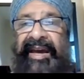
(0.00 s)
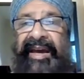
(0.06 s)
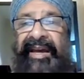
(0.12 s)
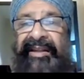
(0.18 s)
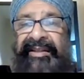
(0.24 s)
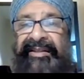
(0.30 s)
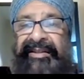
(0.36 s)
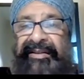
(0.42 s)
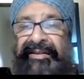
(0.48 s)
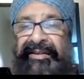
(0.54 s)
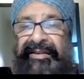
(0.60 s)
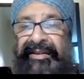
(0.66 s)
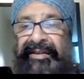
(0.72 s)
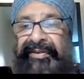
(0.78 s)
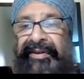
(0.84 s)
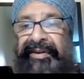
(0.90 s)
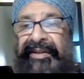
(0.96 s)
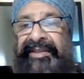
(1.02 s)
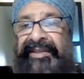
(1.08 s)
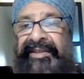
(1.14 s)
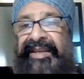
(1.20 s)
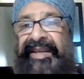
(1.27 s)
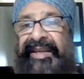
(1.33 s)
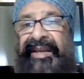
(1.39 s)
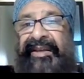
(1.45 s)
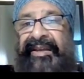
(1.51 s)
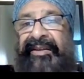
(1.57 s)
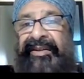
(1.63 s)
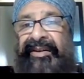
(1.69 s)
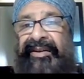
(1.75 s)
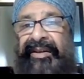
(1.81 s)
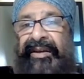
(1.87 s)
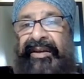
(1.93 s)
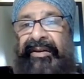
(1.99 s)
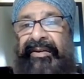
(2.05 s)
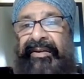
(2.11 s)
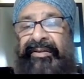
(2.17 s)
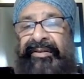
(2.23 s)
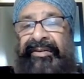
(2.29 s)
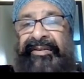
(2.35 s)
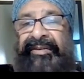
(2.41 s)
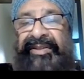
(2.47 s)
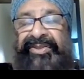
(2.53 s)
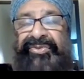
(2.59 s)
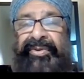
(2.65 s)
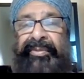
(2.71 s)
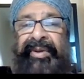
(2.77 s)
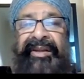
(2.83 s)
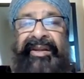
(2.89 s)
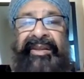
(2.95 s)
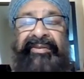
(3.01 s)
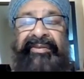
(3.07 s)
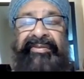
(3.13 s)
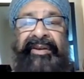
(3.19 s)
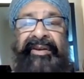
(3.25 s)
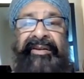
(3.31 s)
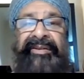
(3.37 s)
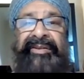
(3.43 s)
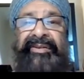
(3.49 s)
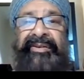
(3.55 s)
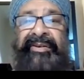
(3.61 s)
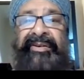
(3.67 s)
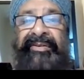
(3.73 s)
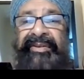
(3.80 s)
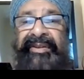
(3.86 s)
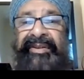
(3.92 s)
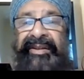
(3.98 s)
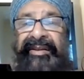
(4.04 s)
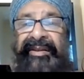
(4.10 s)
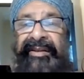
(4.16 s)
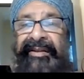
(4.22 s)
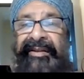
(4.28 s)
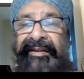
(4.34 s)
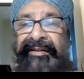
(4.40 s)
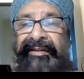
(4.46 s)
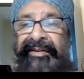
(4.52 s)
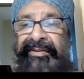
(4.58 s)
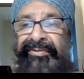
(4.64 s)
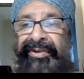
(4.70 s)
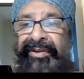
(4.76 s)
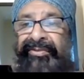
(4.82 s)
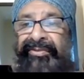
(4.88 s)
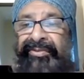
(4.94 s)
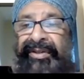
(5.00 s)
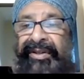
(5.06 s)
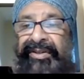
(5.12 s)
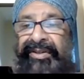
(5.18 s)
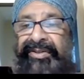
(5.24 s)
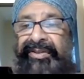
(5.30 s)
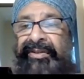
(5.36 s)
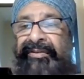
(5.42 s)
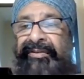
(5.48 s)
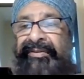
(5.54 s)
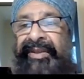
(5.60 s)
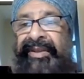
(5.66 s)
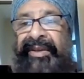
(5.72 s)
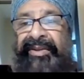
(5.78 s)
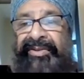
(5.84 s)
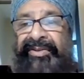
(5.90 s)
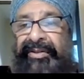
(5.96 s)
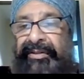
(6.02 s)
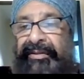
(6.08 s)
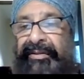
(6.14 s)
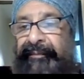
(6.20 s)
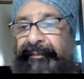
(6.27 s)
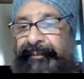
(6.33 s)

and look at the effect it's had on this dramatic effect on the reduction of the AHI.